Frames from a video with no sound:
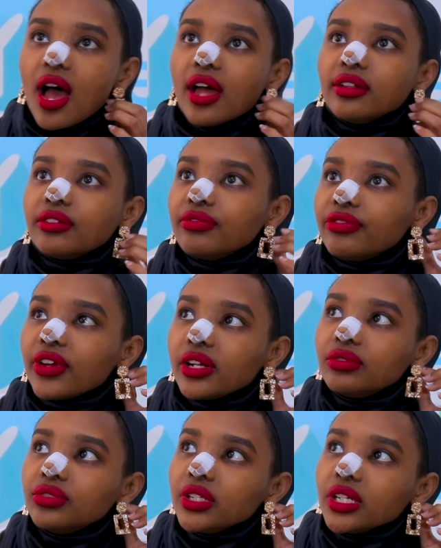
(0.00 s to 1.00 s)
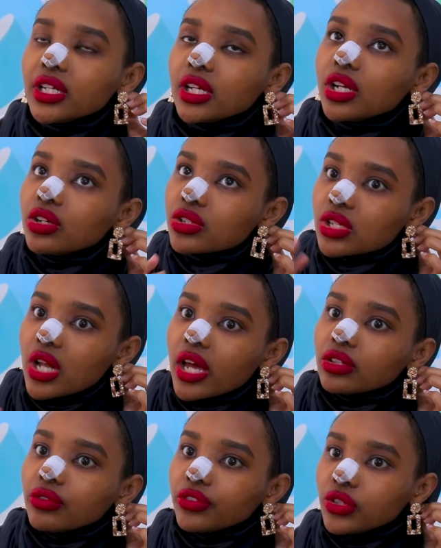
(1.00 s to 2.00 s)
and it looks
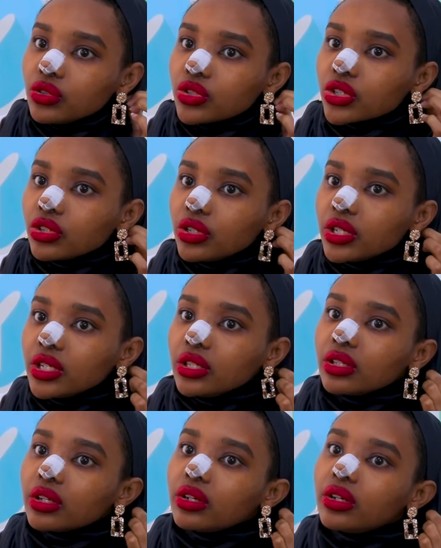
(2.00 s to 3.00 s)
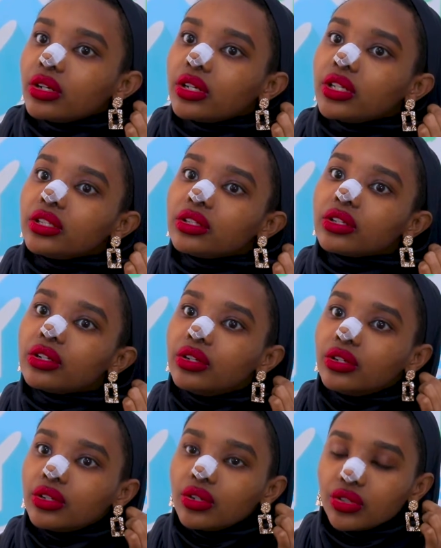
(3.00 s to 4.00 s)
like the future in
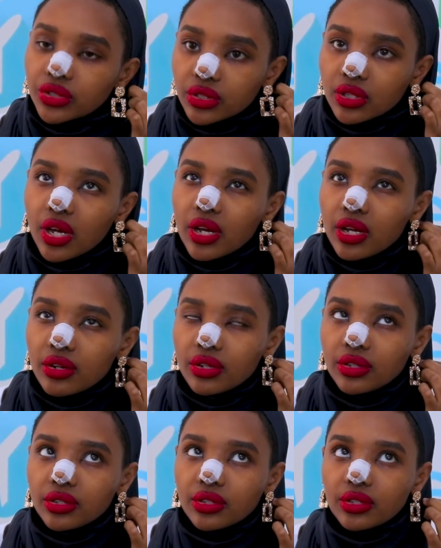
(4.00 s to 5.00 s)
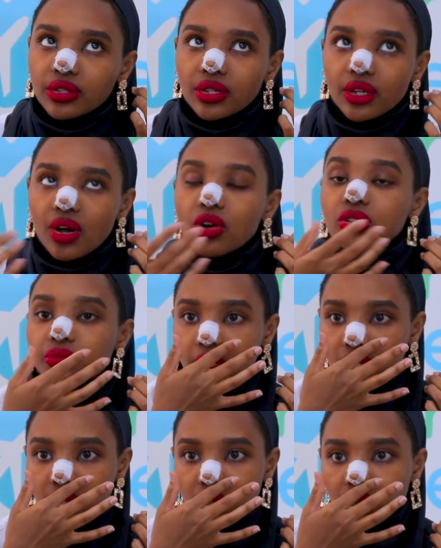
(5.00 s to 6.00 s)
their
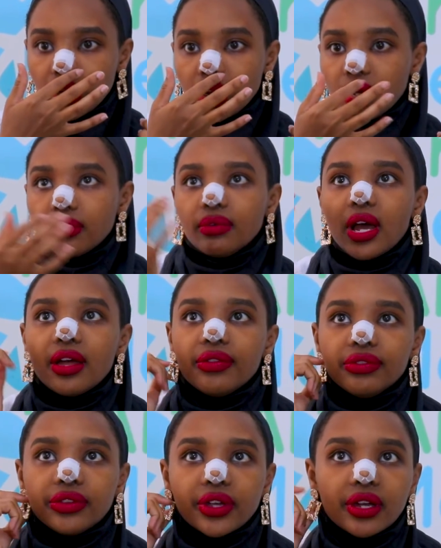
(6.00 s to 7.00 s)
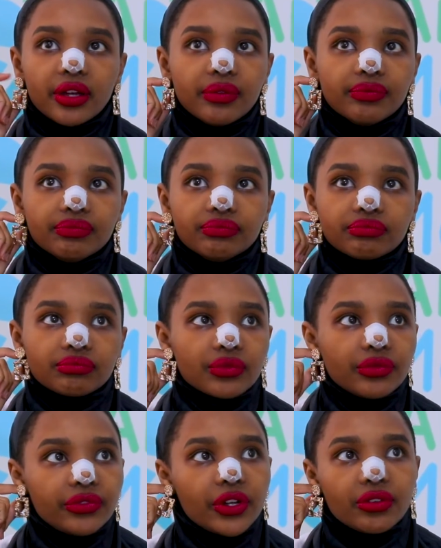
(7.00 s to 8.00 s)
hospital, and
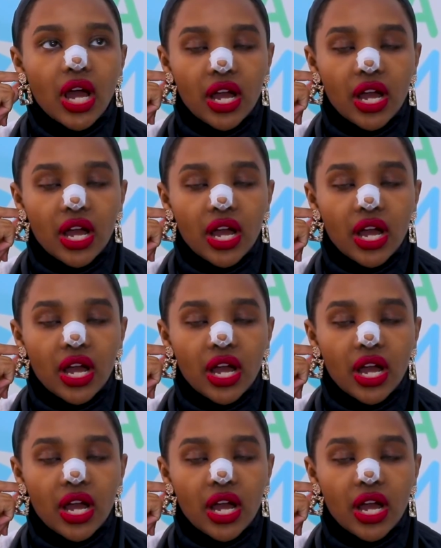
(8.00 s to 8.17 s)
very